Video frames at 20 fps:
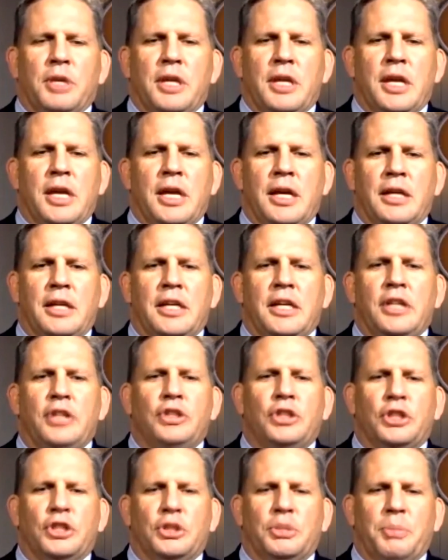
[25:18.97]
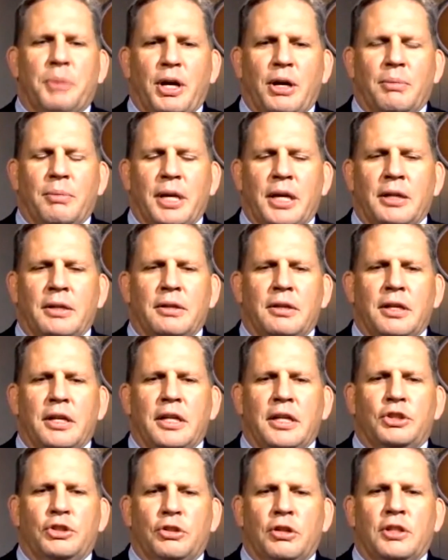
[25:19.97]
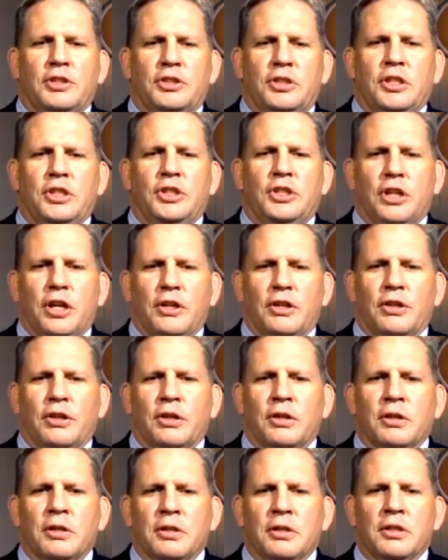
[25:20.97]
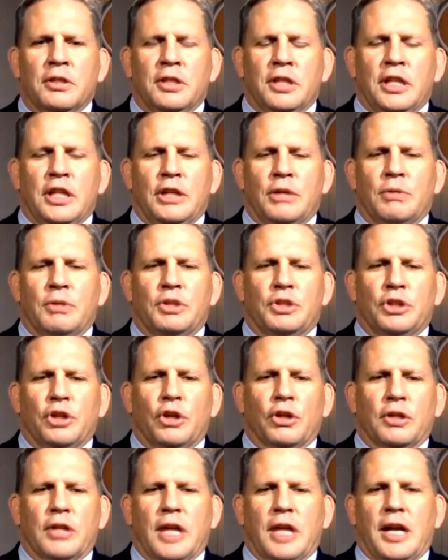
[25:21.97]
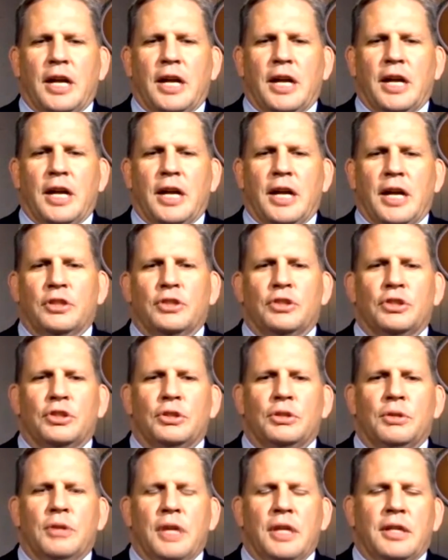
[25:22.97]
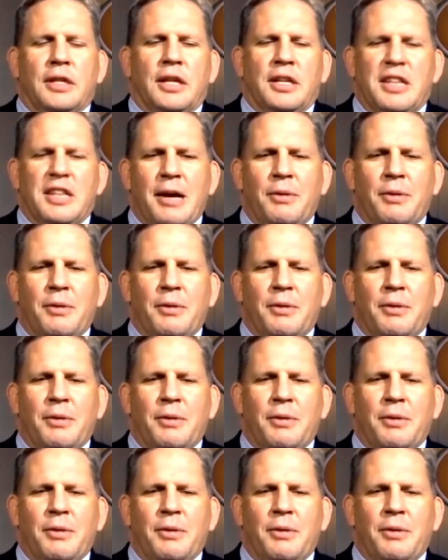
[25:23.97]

we can each experiment and trust each other in the result that allows us to get a